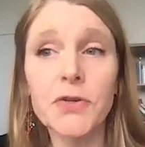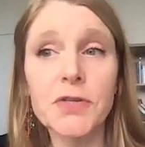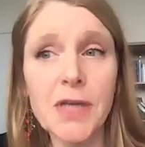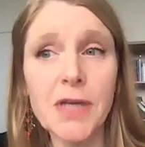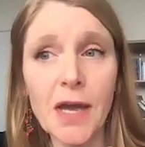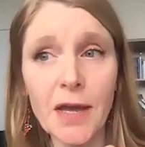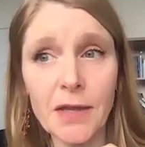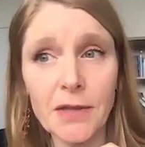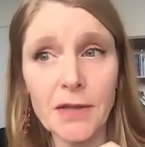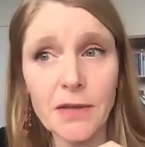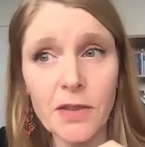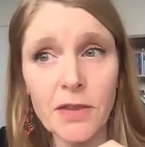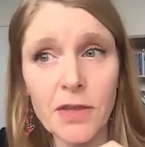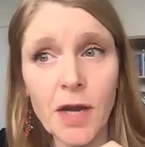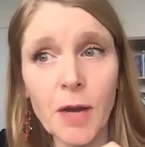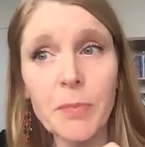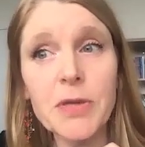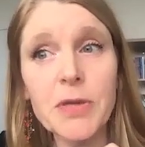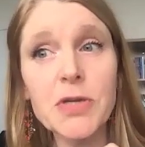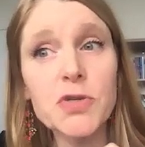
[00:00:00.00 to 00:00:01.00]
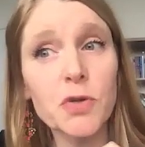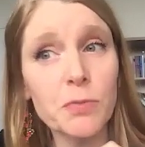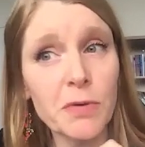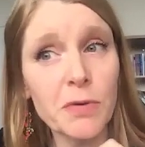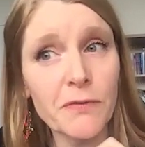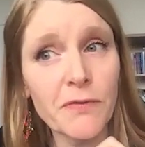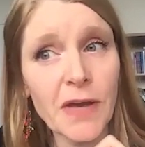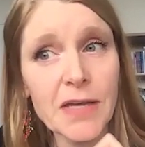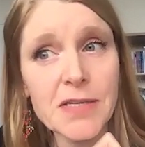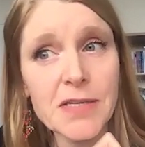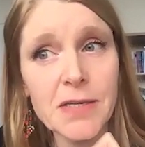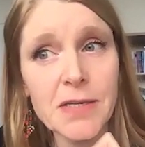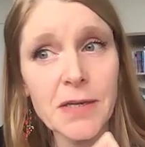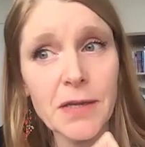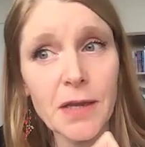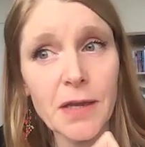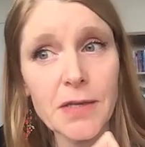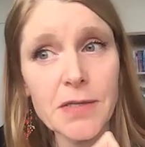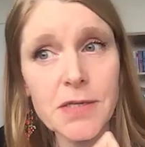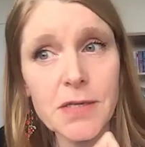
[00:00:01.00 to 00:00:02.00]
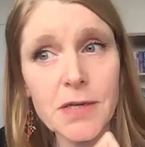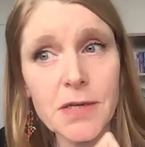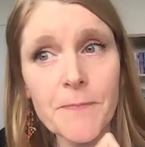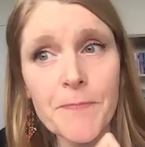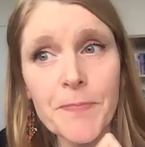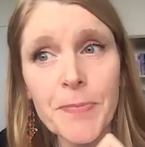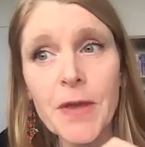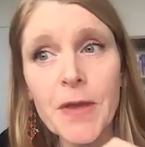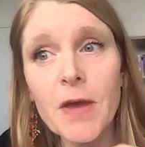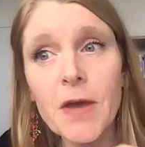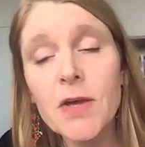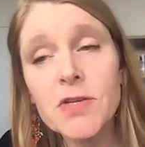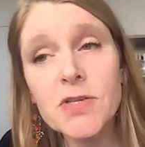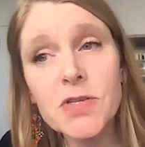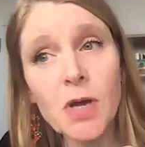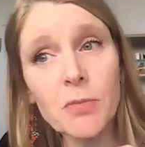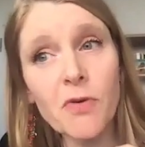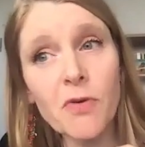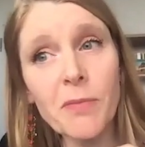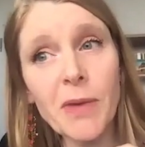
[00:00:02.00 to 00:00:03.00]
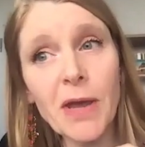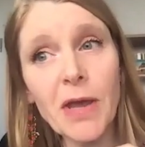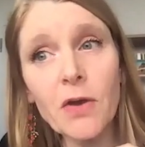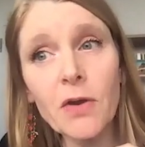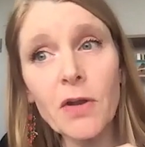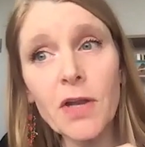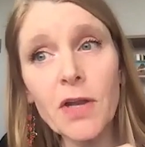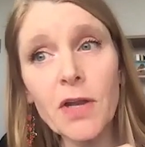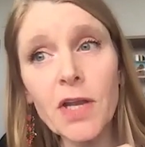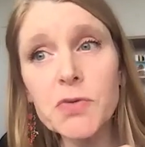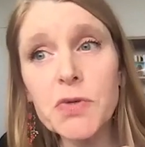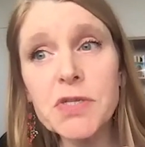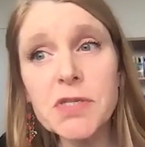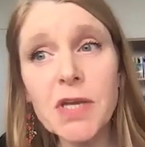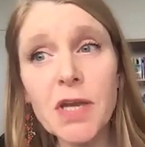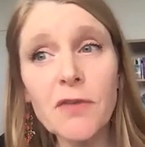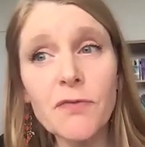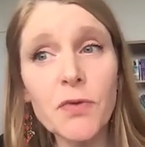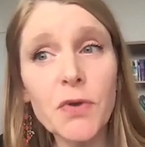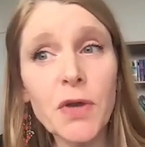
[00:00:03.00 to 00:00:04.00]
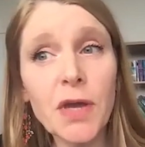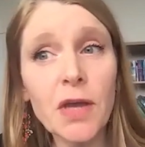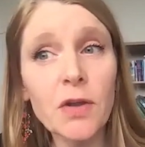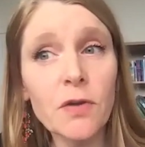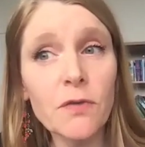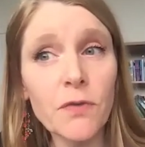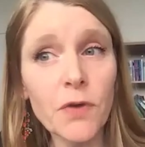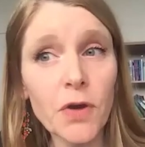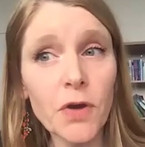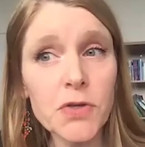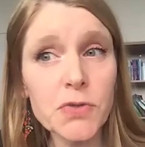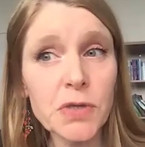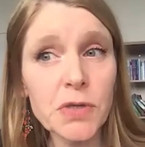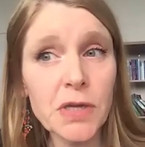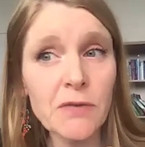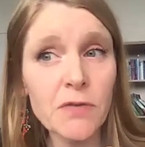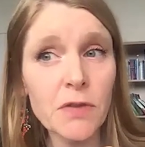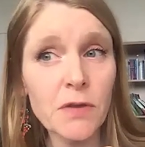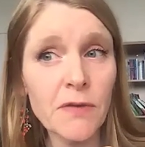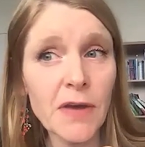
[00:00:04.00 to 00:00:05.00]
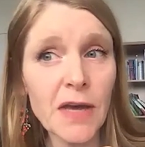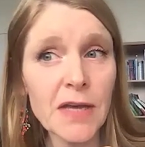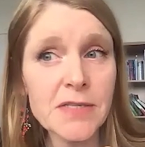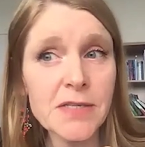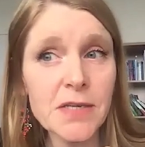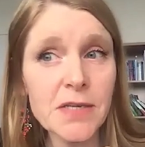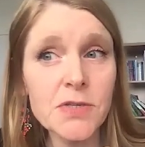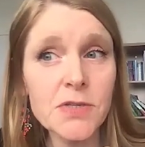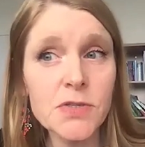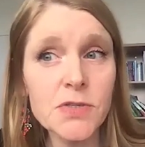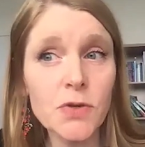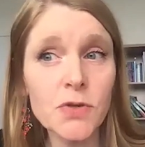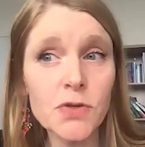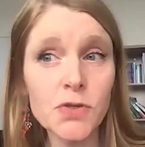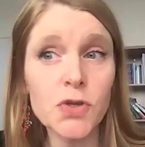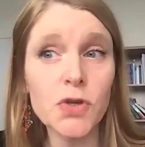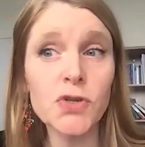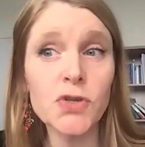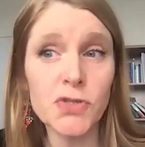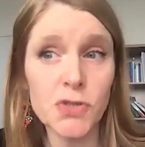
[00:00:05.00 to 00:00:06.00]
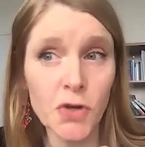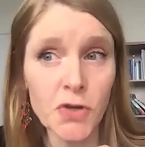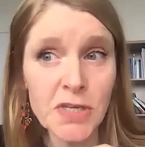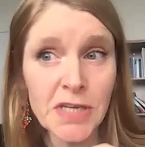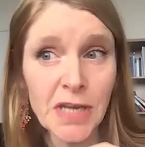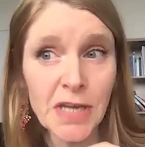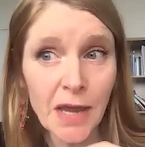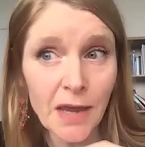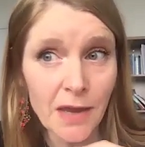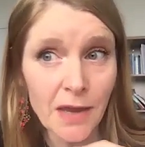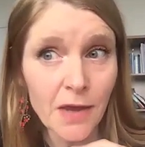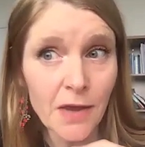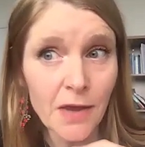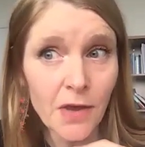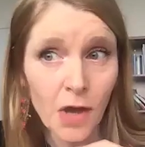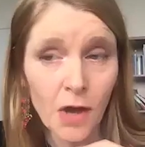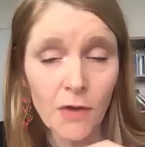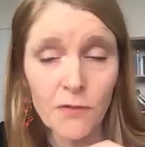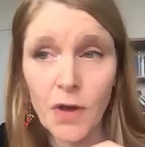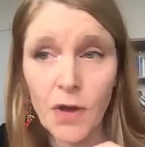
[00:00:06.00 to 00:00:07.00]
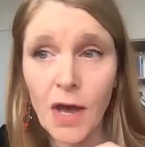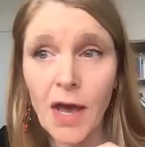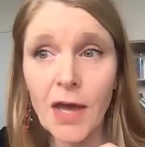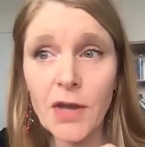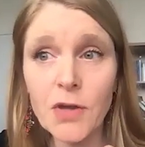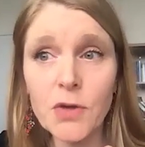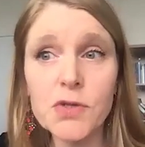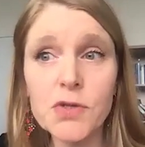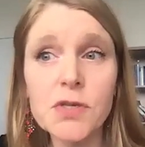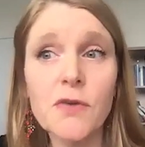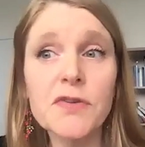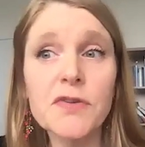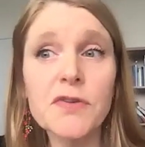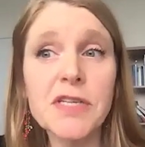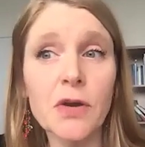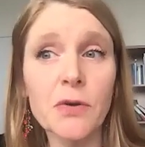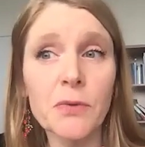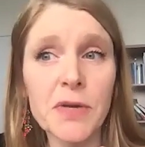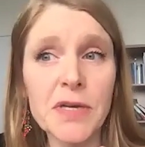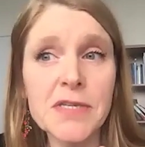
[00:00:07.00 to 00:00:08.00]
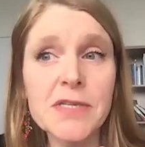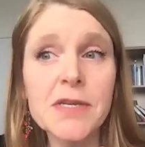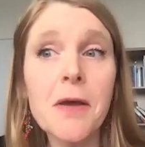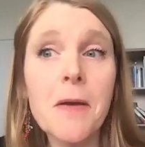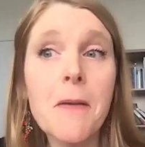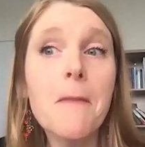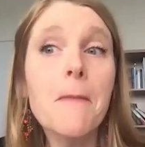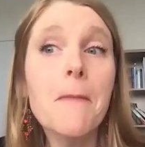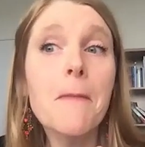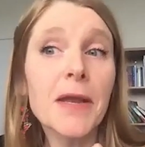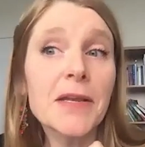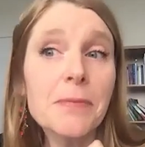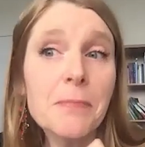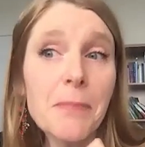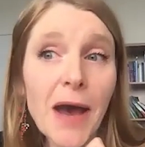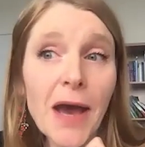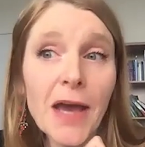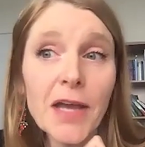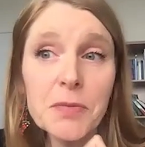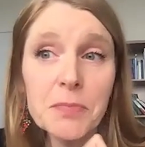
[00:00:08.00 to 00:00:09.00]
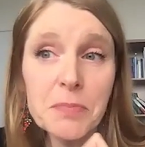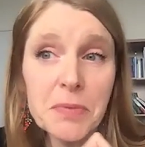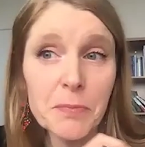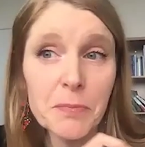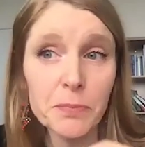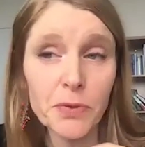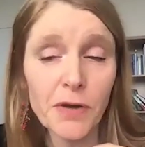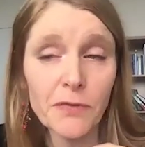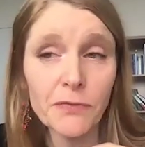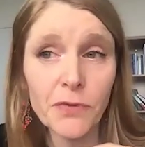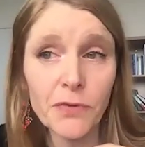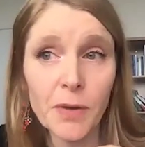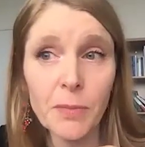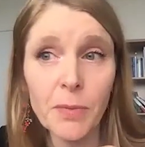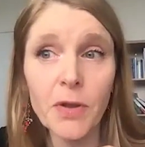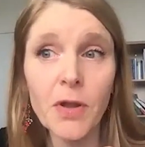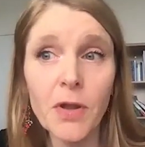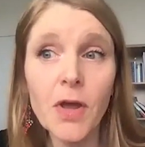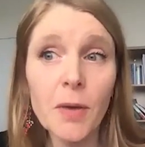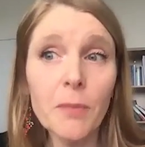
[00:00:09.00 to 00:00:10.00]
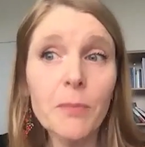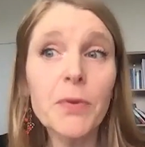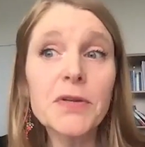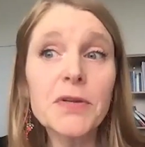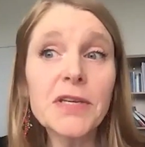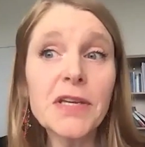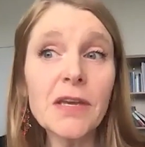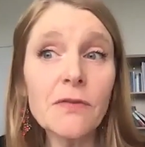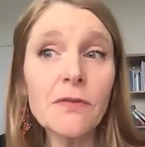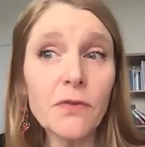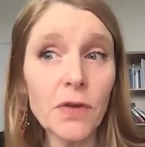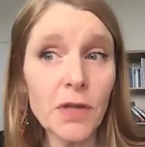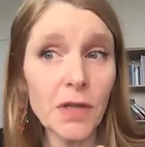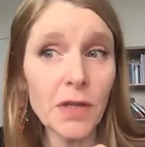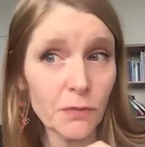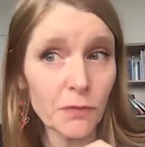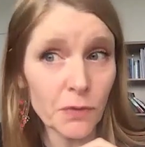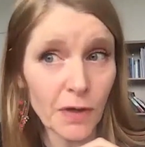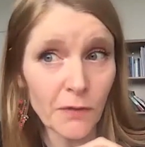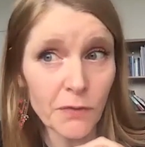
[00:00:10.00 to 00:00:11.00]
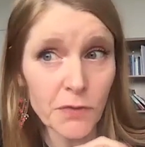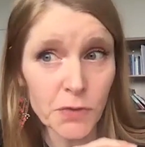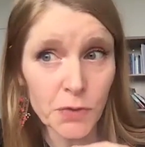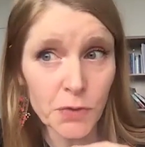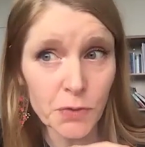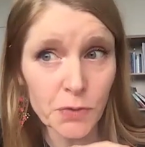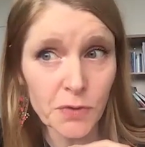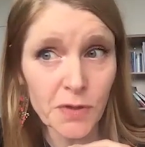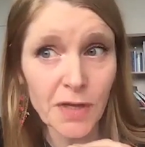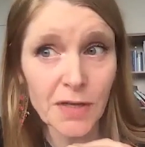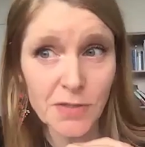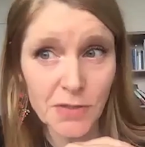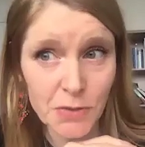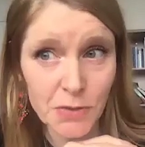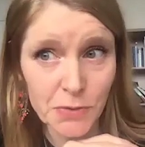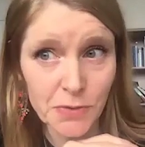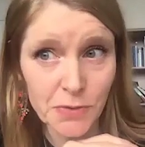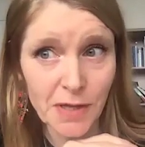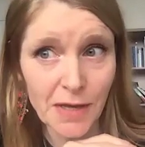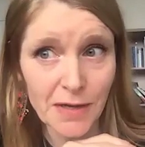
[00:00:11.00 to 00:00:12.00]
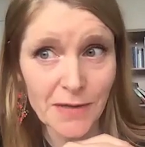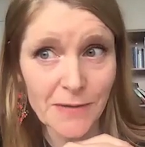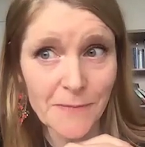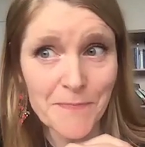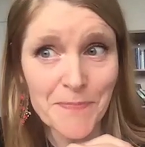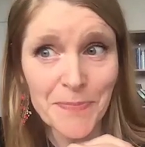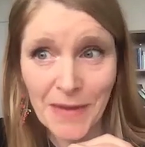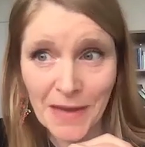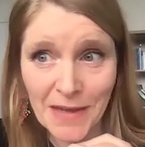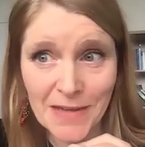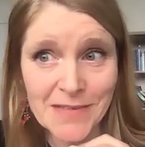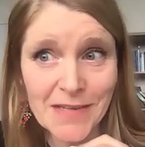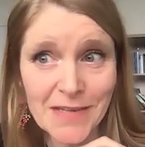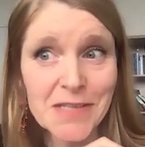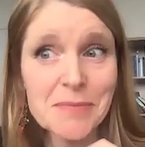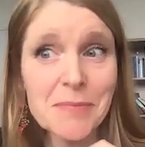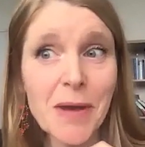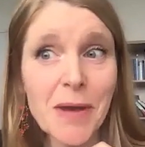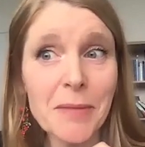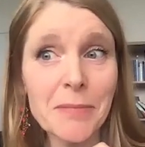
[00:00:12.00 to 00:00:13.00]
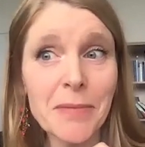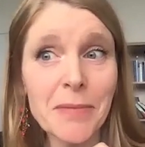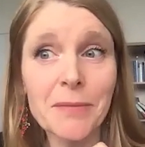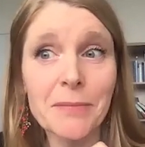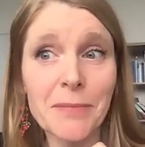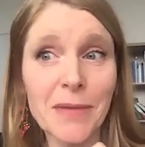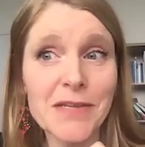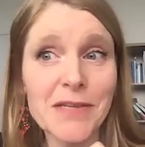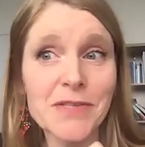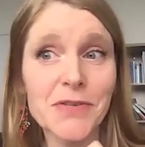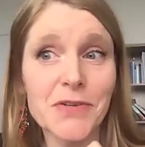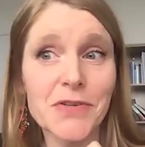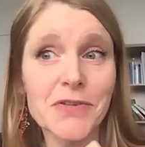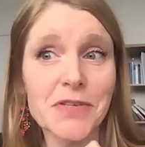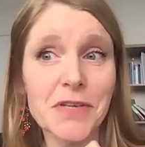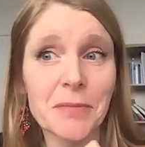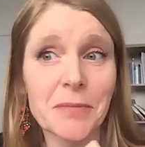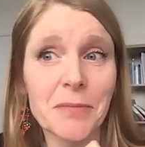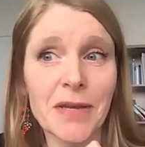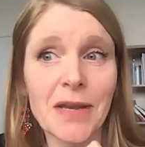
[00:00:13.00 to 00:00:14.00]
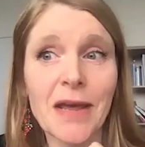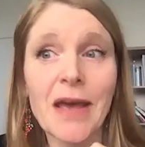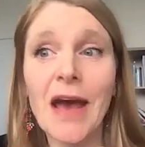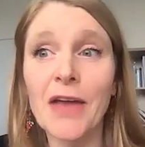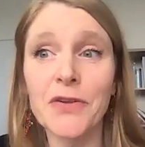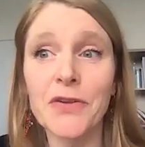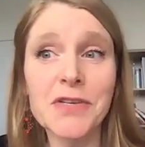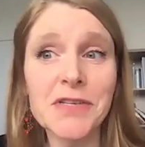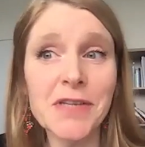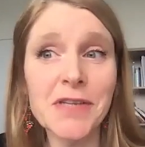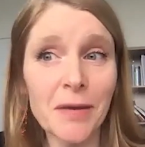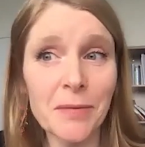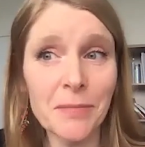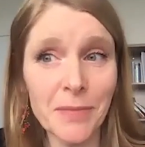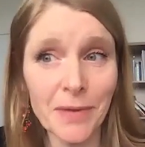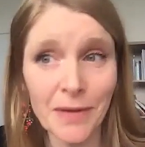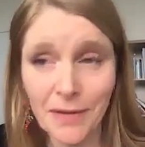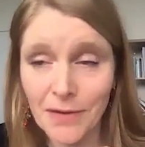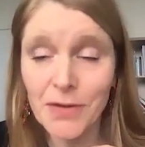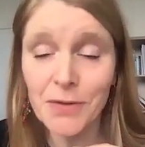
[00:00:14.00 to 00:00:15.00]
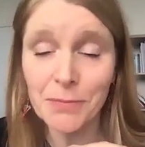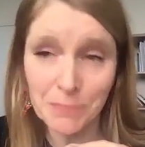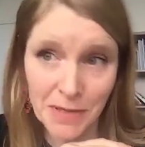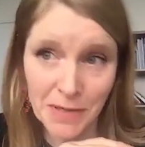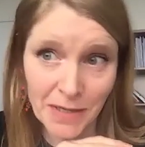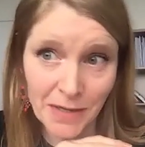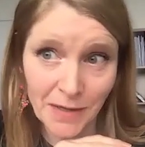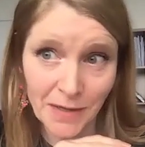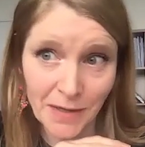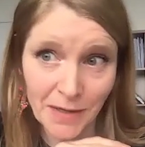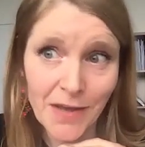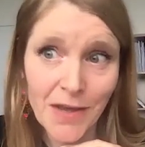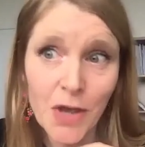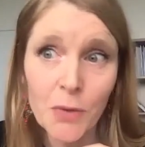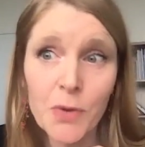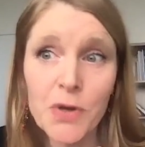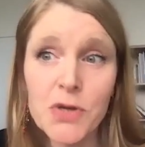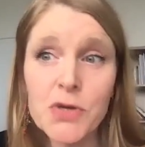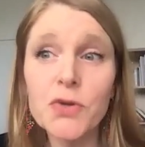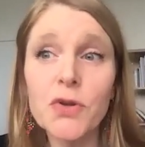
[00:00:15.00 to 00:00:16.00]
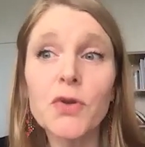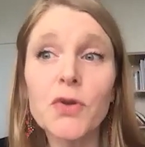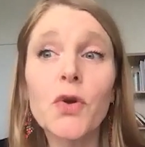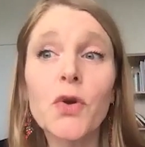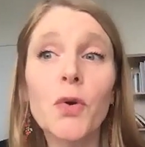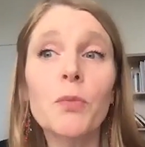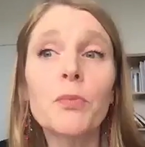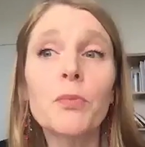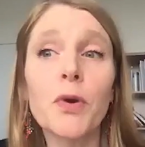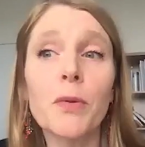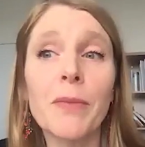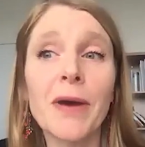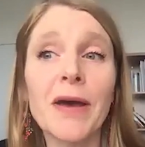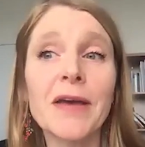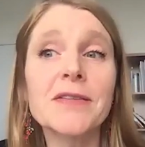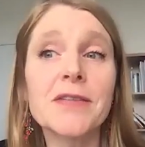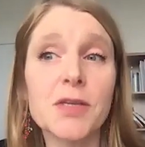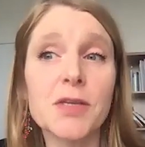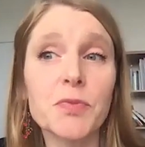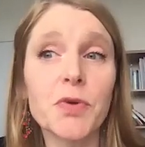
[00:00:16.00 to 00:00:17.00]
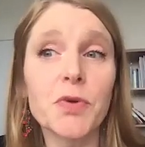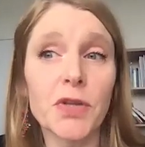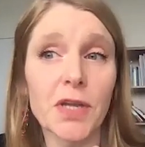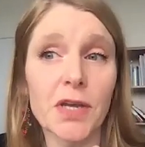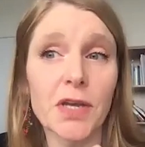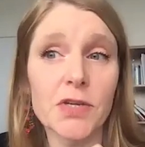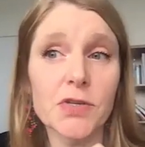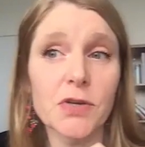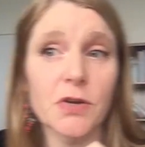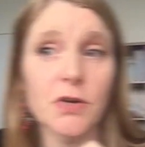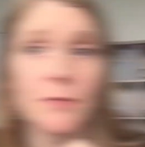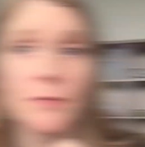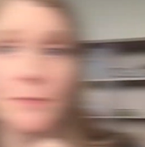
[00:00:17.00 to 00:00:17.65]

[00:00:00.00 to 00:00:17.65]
targeted therapy should be vaccinated. Some of my colleagues would say if you can avoid to give the vaccines the day of a high dose of steroids, it might be preferable. But even if you have to do that, do that. And that's my main message. I mean, at the time being, we shouldn't compromise this protection.